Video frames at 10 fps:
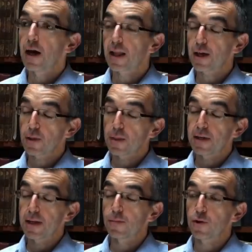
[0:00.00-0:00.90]
And actually the
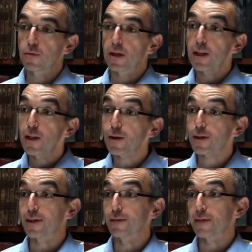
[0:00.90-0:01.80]
Middleham Jewel, it
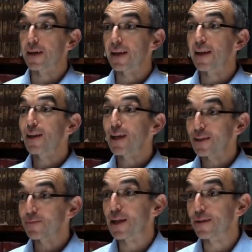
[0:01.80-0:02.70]
looks lovely and it
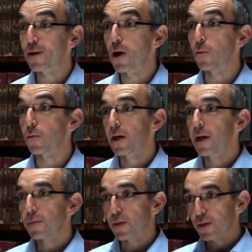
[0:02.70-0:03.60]
is made of gold,
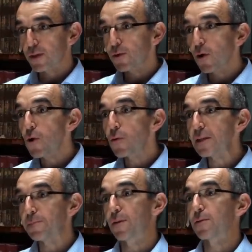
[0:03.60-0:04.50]
but the
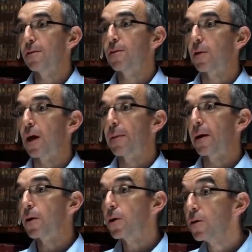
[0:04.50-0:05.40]
stories built into it
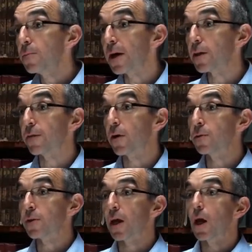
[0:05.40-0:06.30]
about who might have
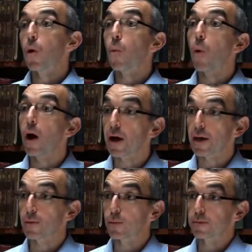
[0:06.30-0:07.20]
owned it, why
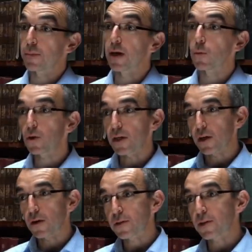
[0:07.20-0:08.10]
it was made, what it
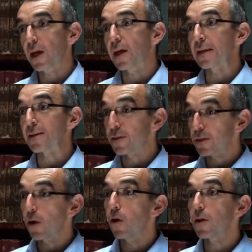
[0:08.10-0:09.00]
contained, because
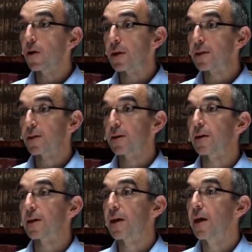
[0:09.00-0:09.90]
it's hollow
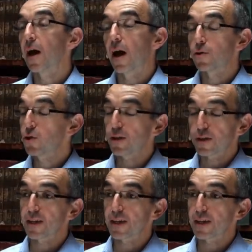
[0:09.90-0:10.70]
inside, are just as